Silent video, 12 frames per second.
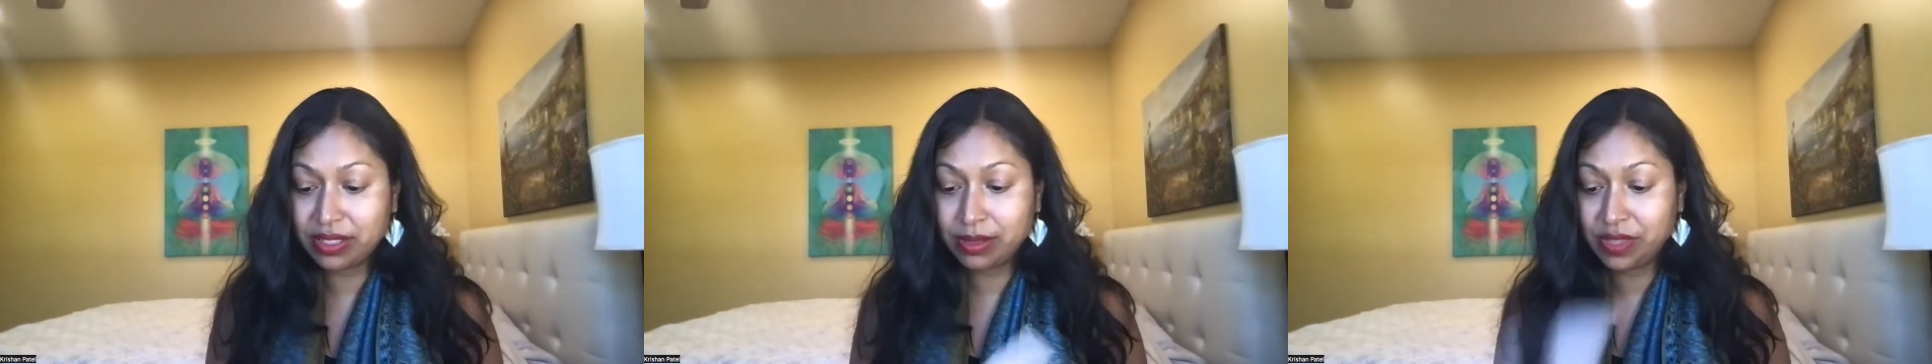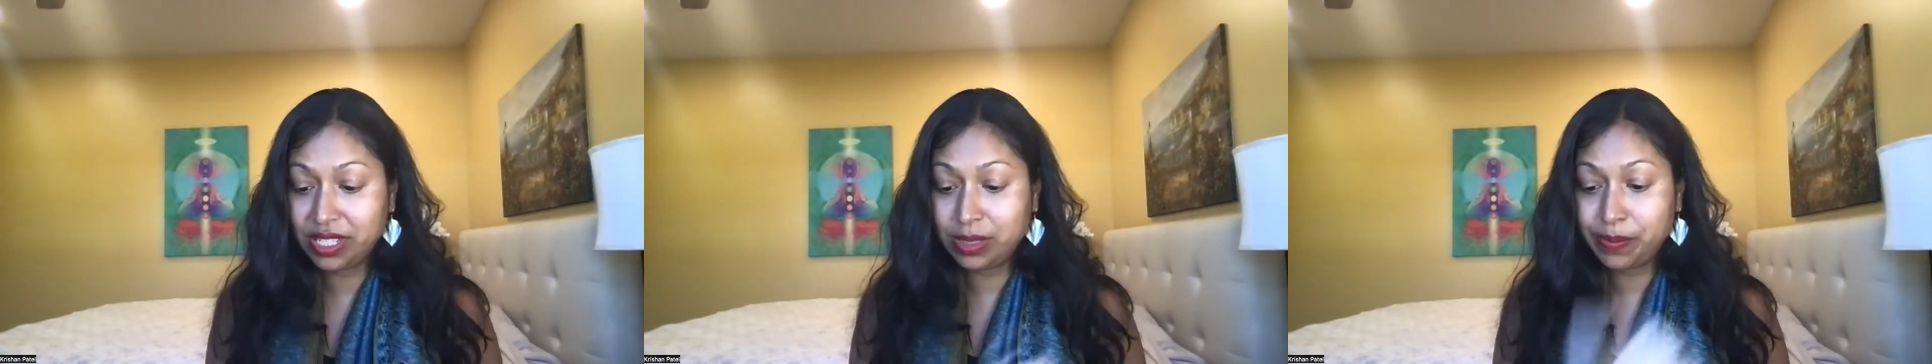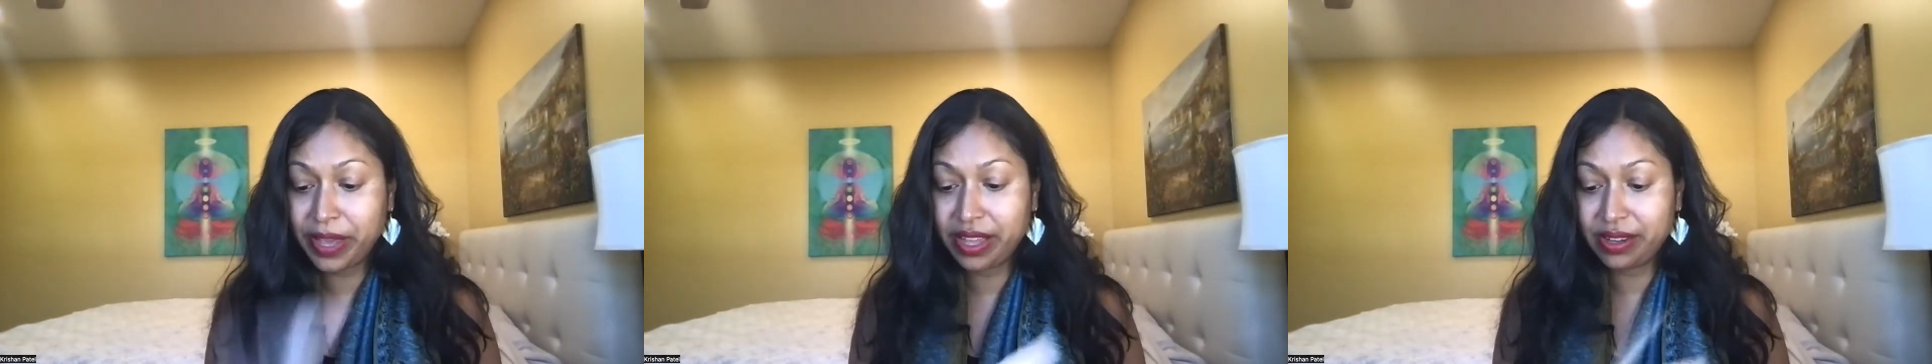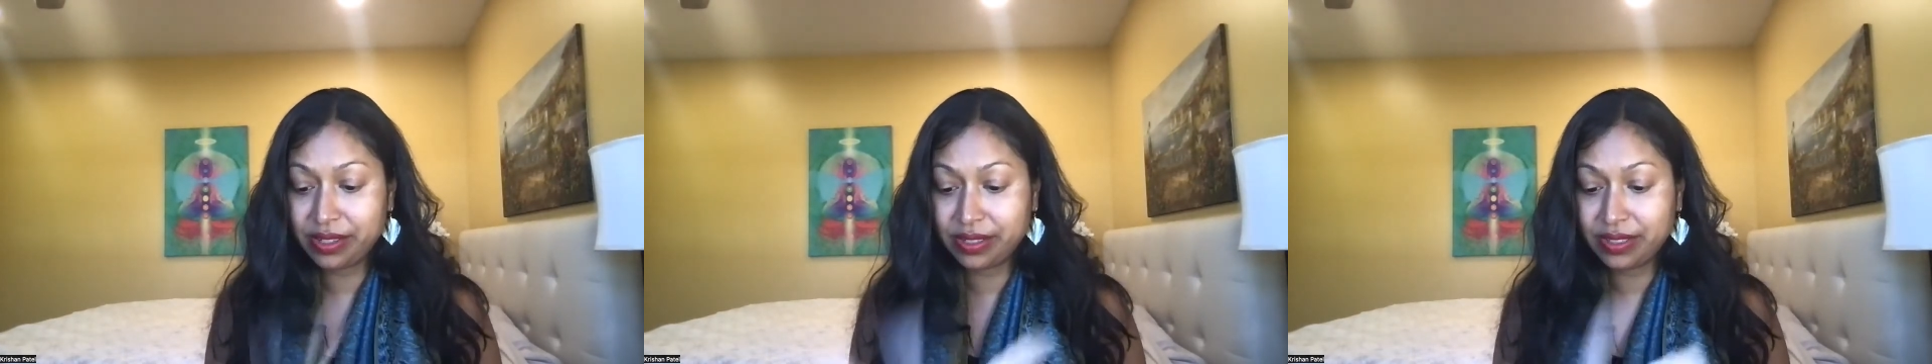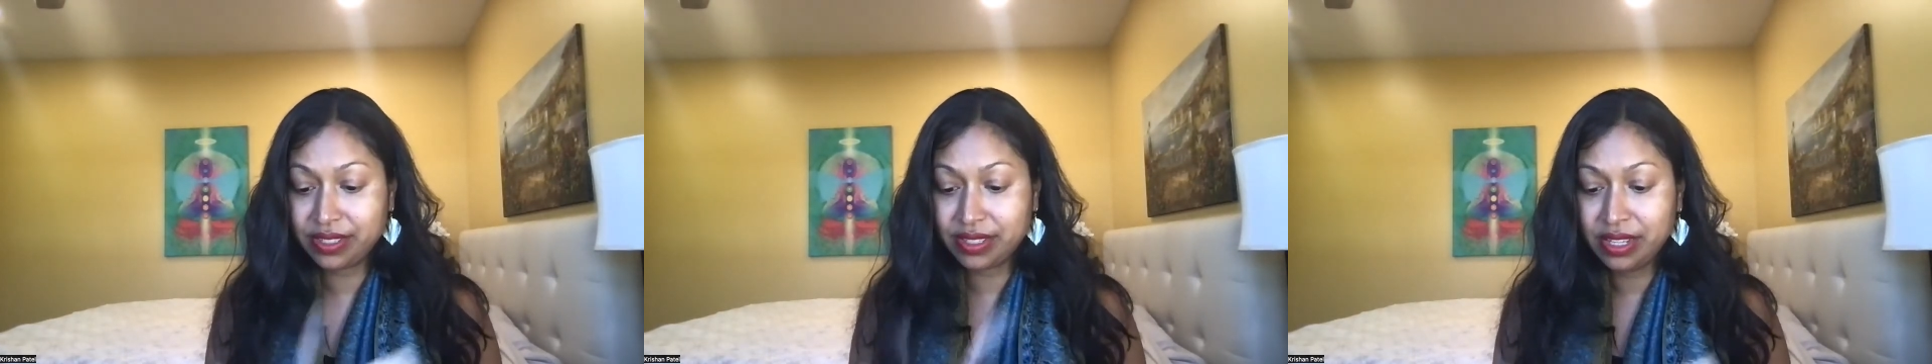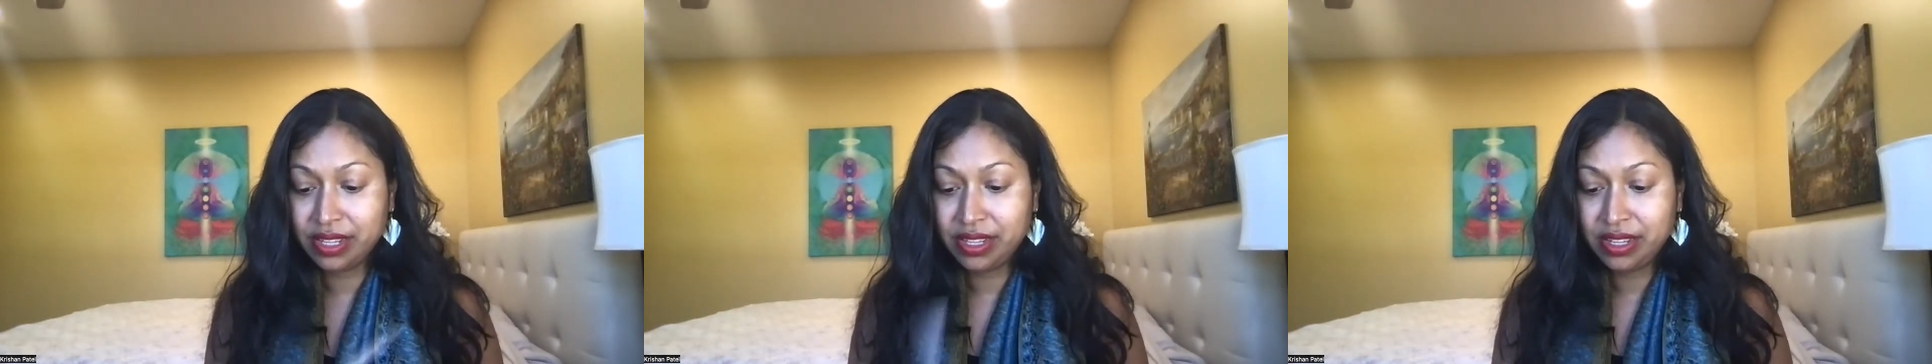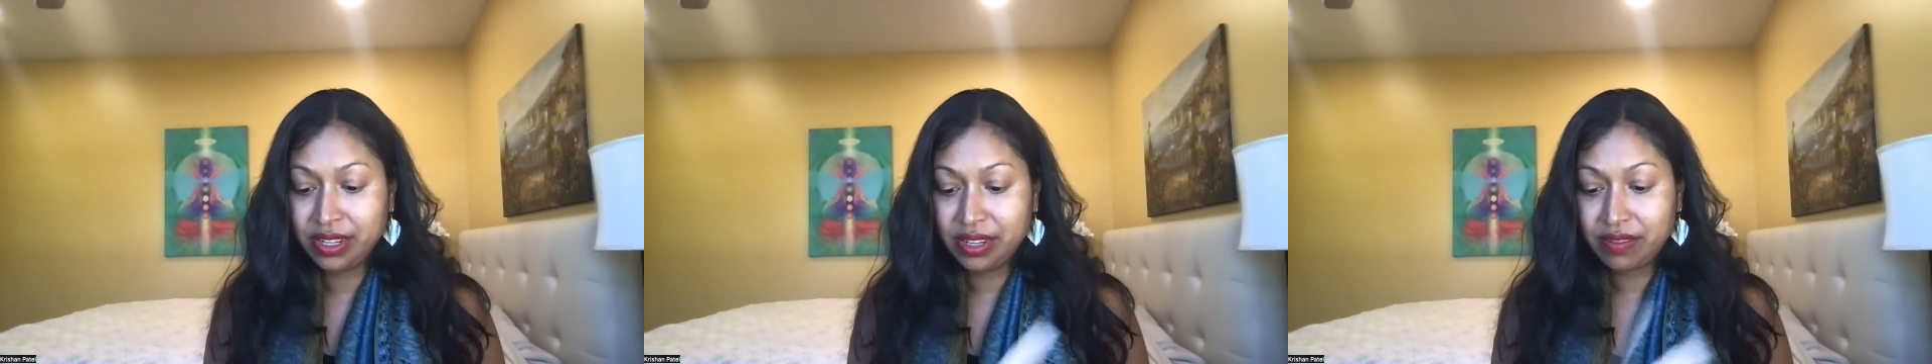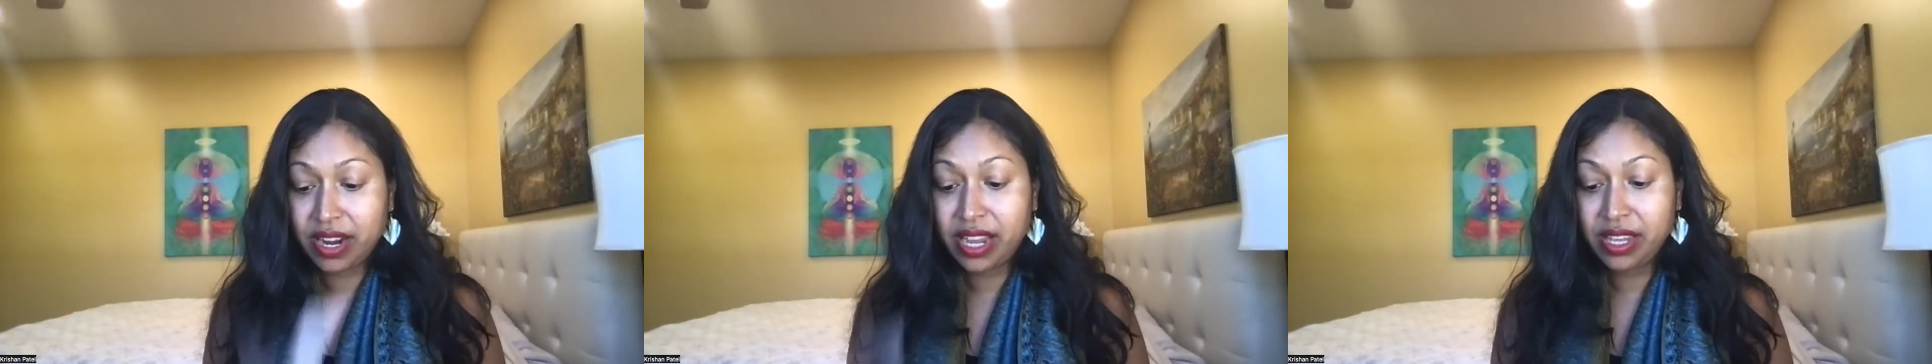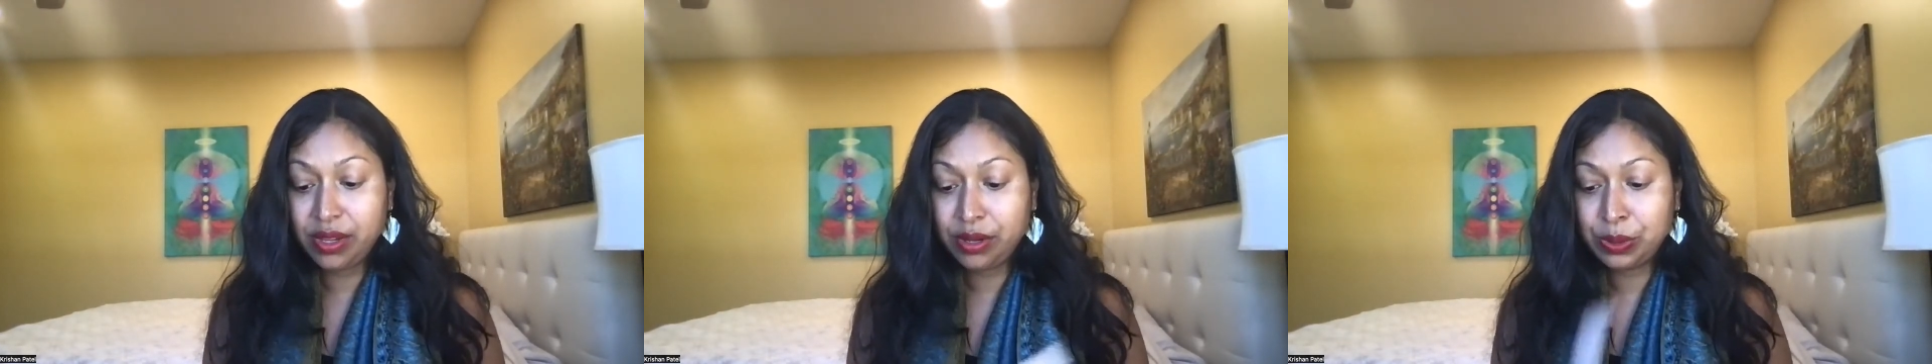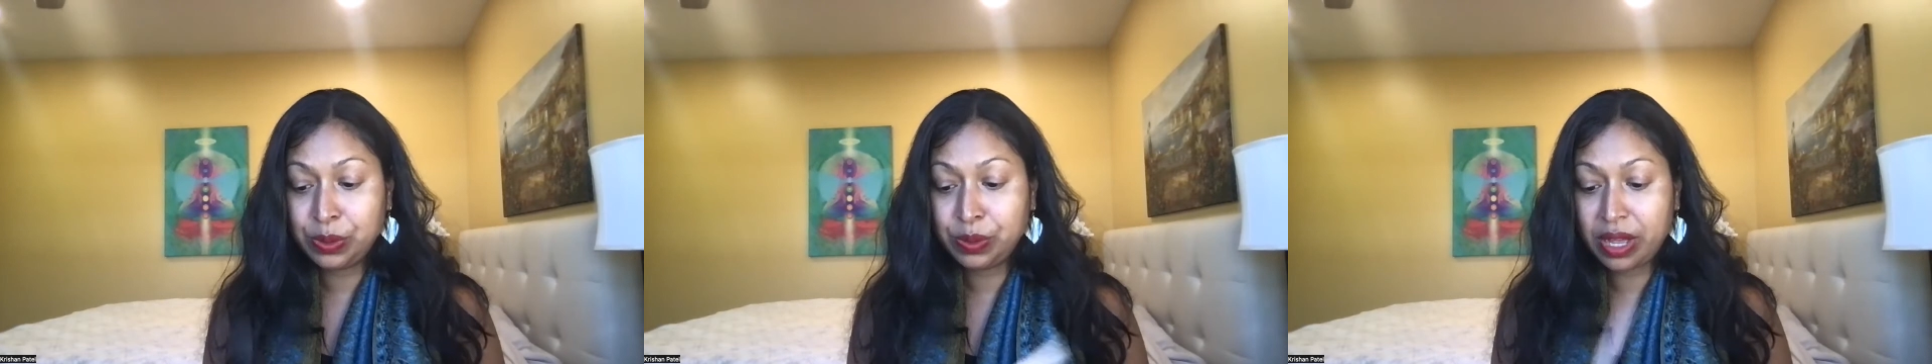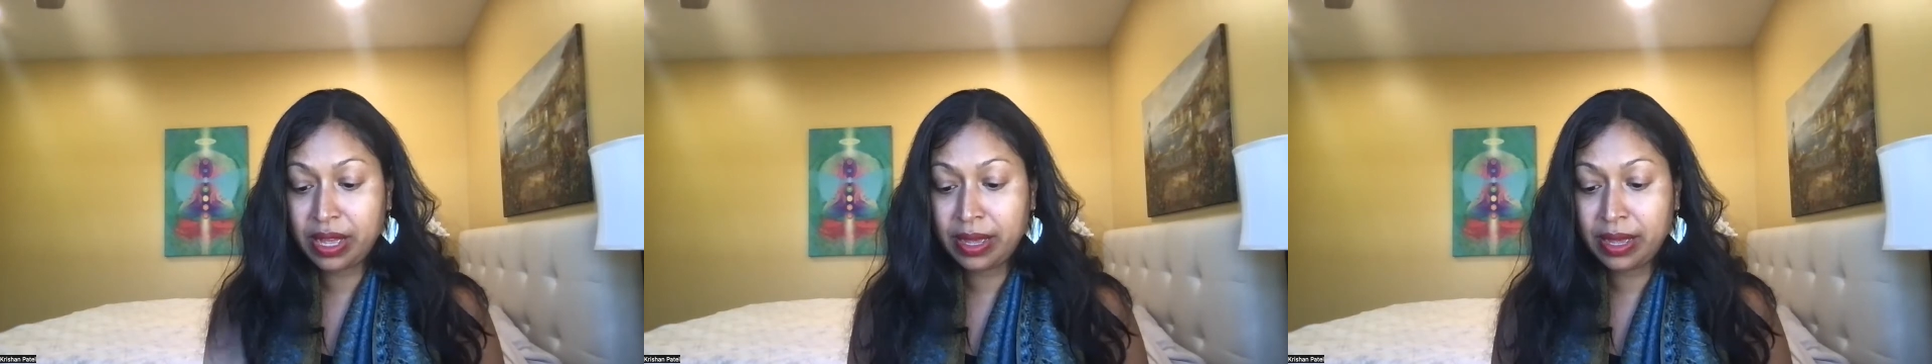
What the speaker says: some of these patterns, right? You